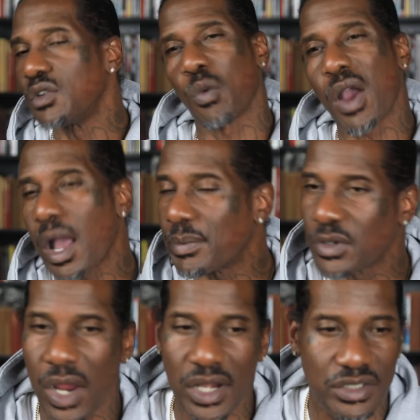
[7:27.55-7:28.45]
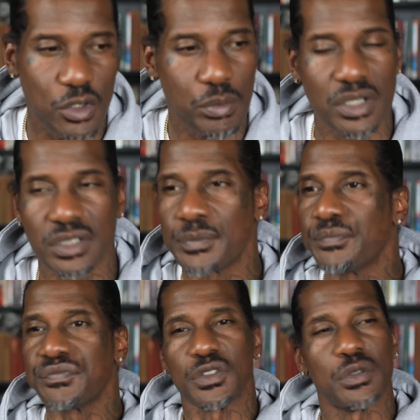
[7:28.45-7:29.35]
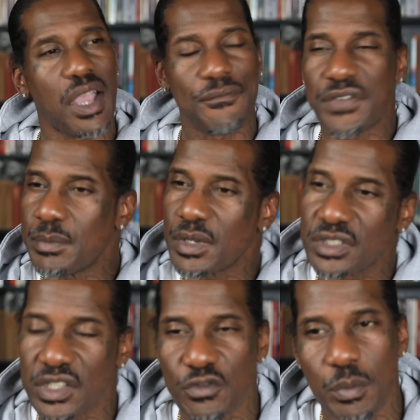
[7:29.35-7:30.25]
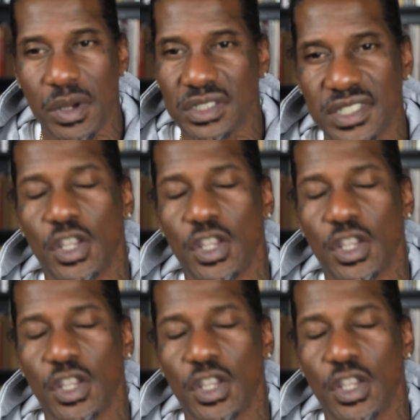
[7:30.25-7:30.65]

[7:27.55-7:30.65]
robbing, grinding your money, you got females giving you money,